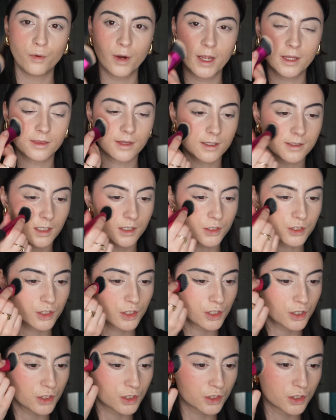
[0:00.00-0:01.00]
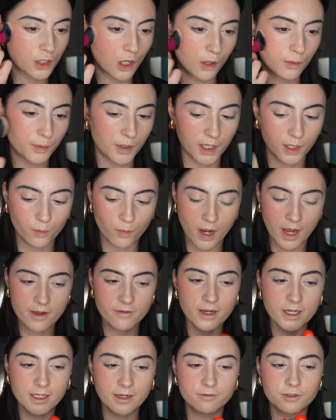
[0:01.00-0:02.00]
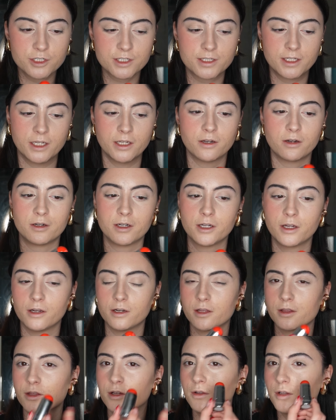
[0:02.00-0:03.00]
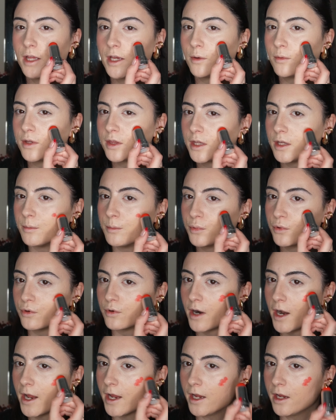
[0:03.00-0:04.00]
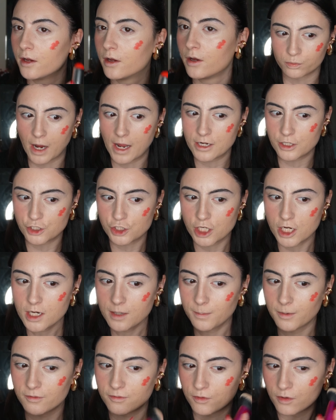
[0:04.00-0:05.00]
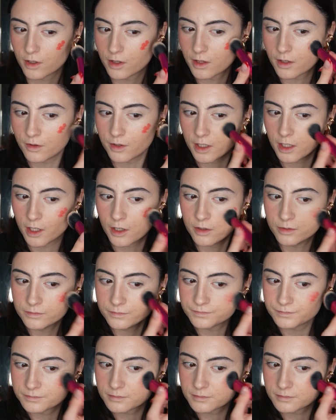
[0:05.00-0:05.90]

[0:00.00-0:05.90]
Wait, that's actually so pretty. Why have I never seen Ariana though like with a bright red cheek before though, you know?